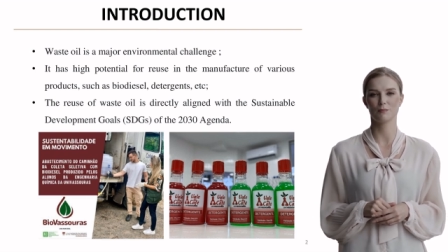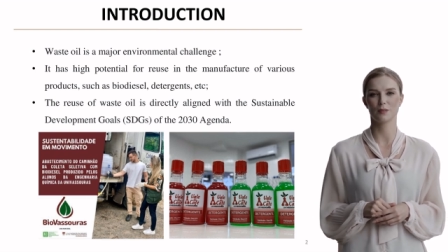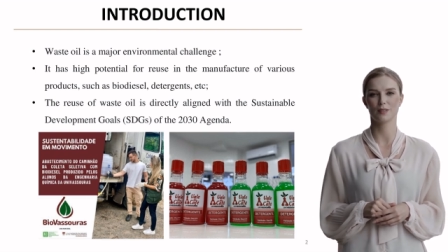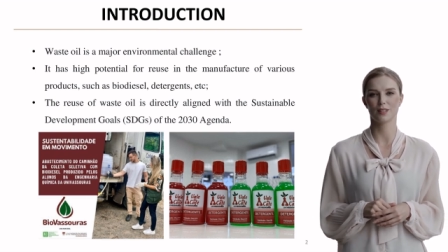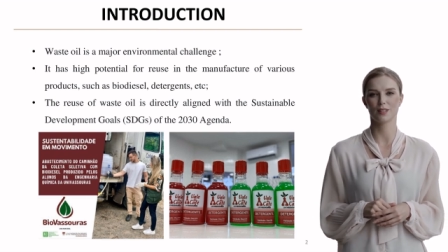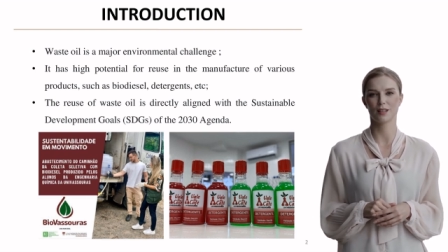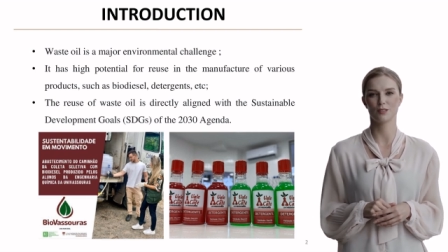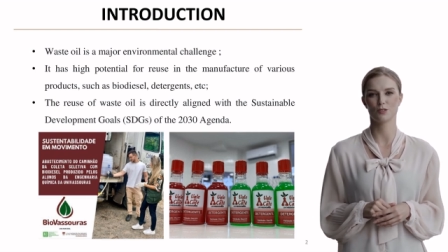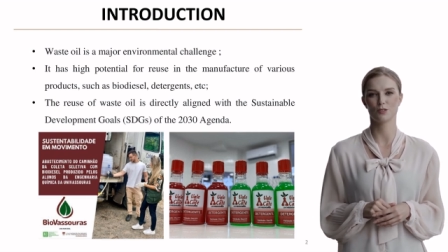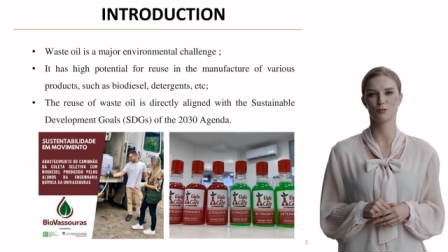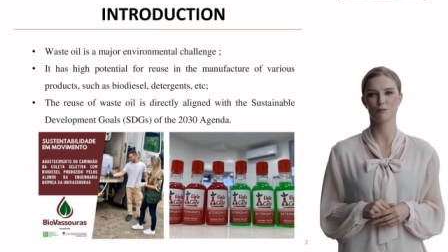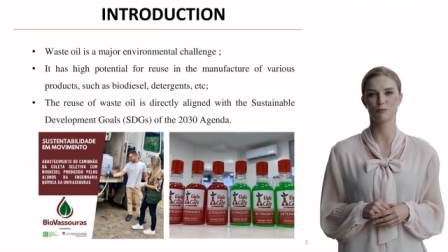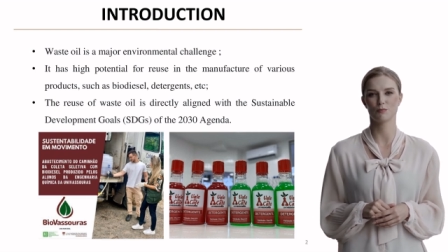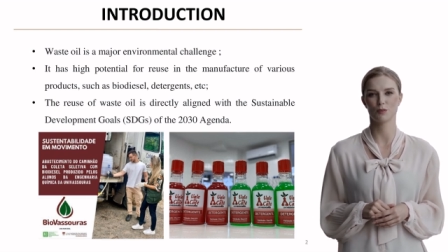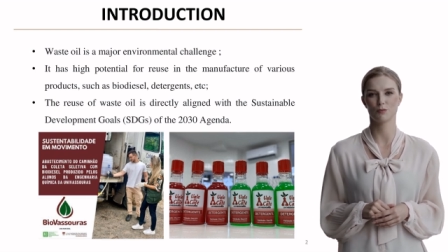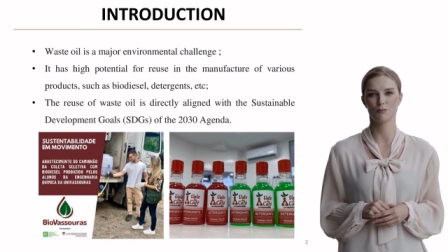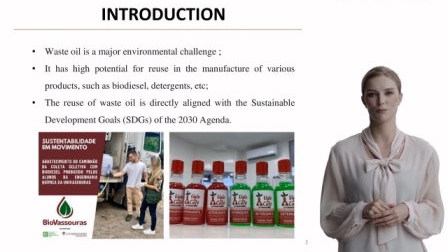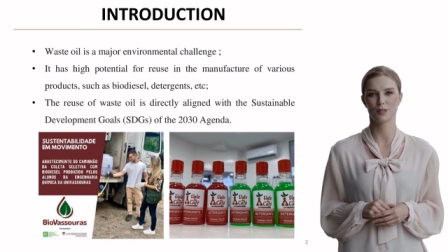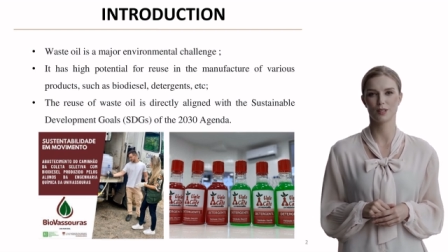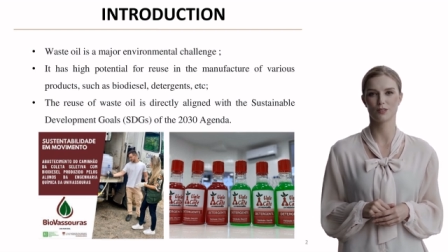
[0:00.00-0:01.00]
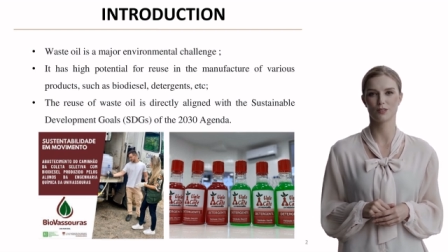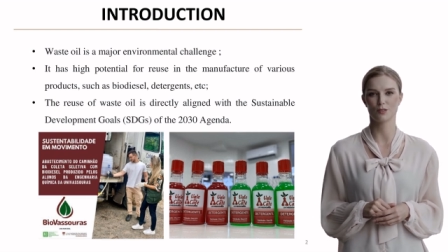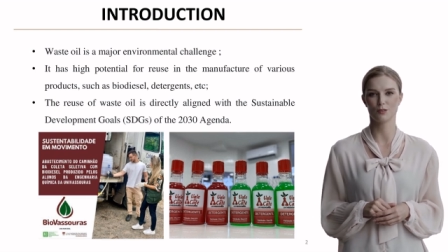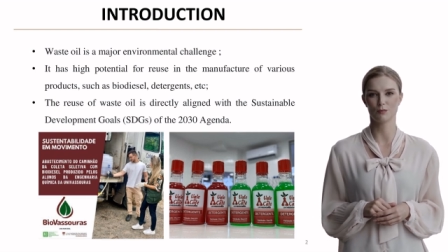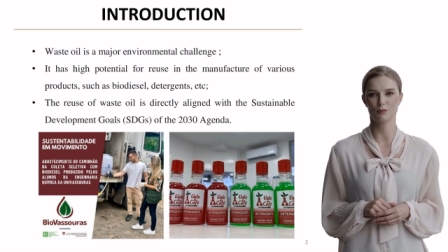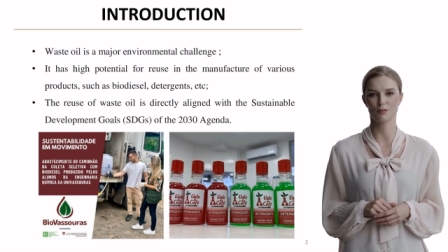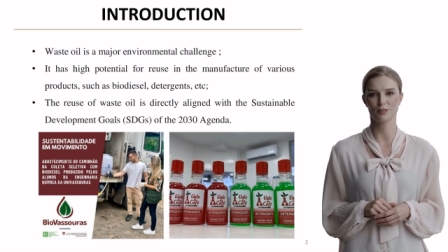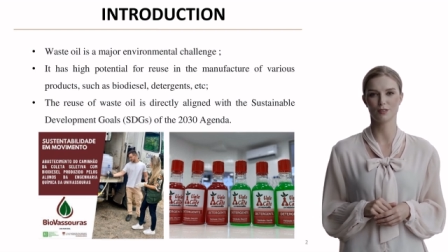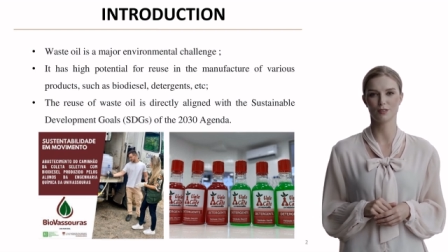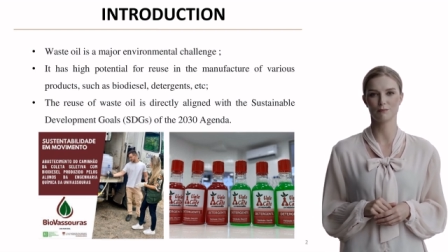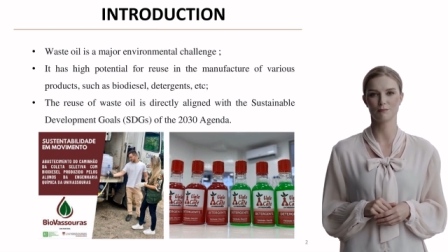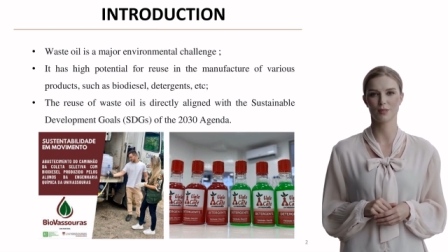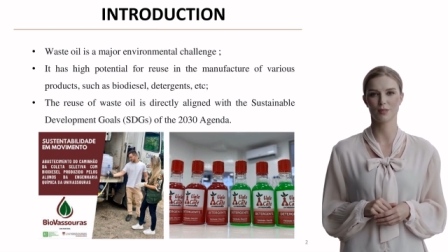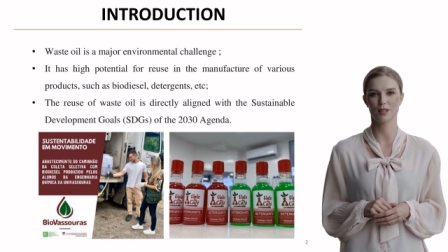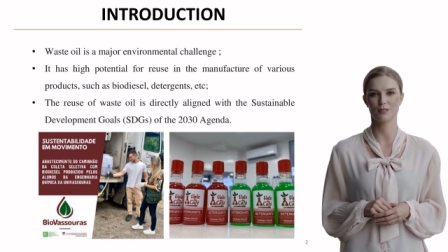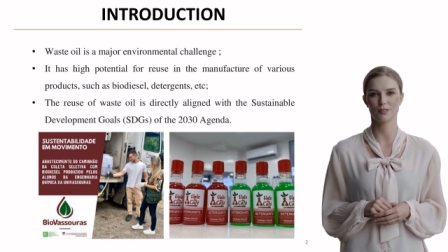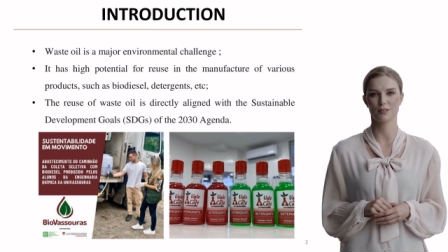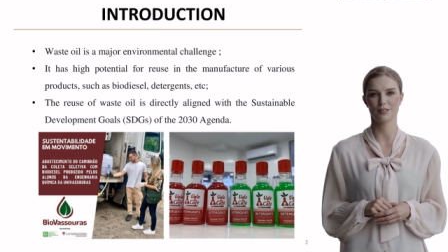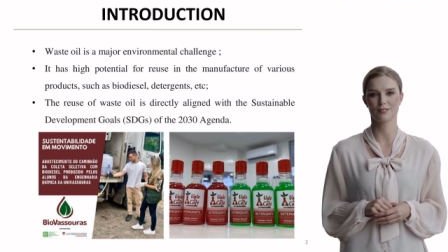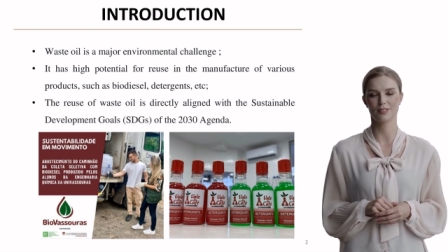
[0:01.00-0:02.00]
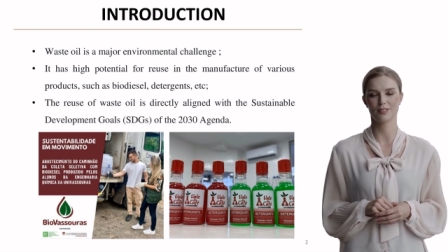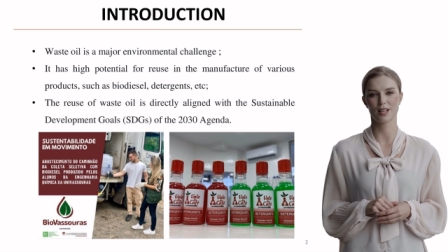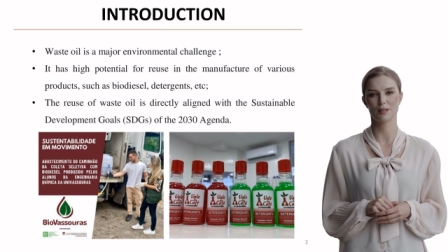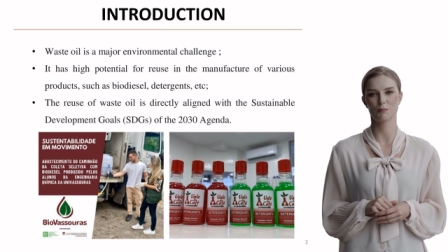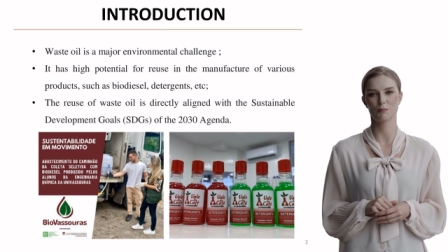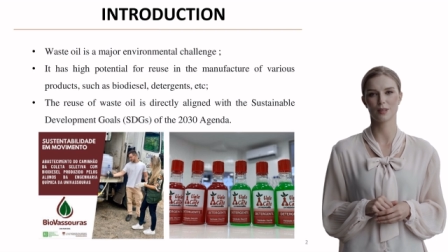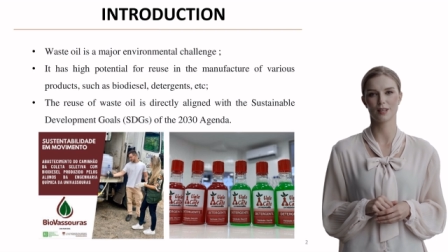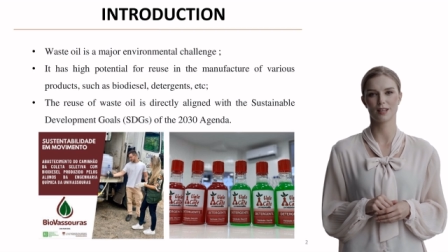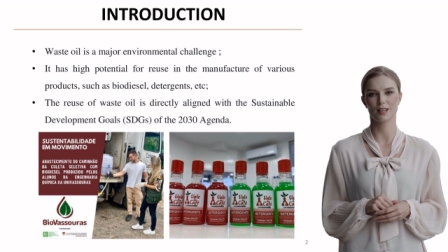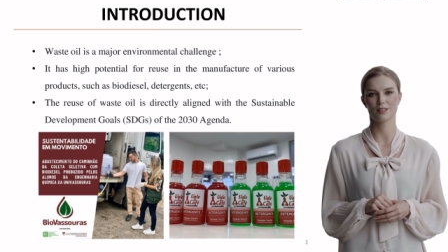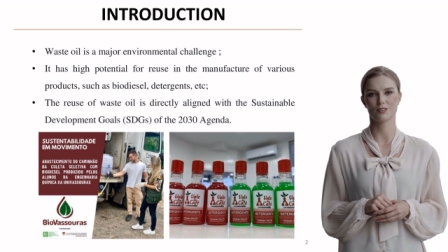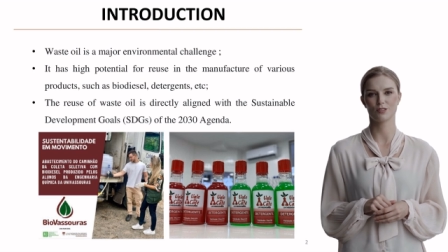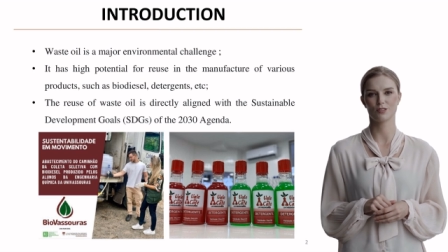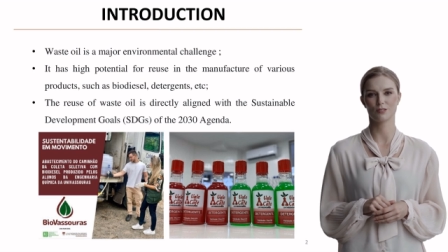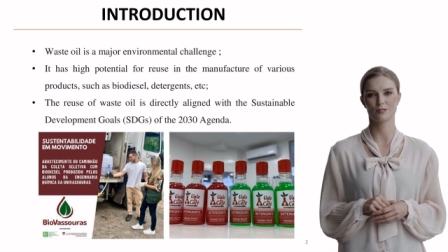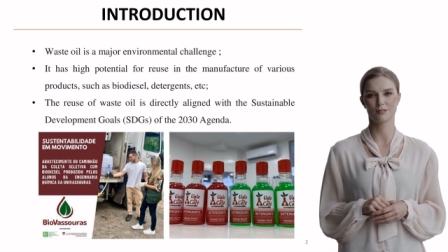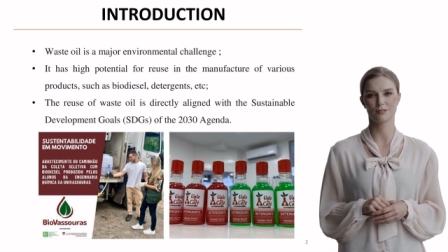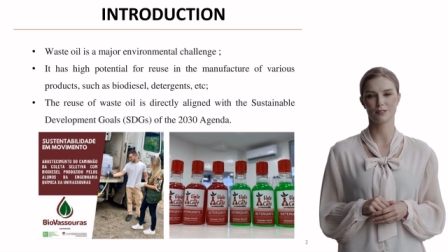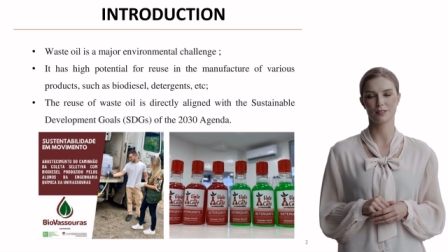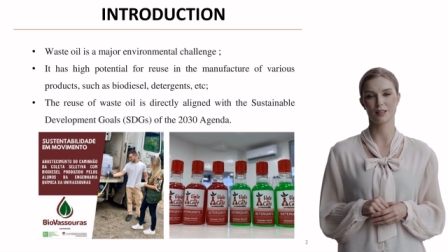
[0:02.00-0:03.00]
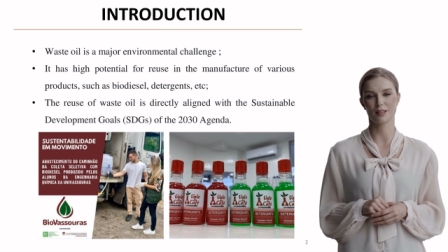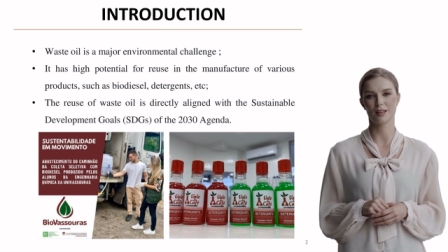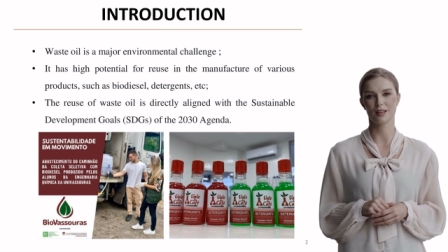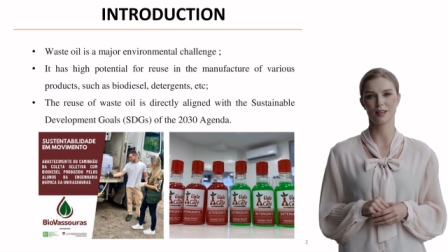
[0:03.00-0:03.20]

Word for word: potential for reuse in various applications,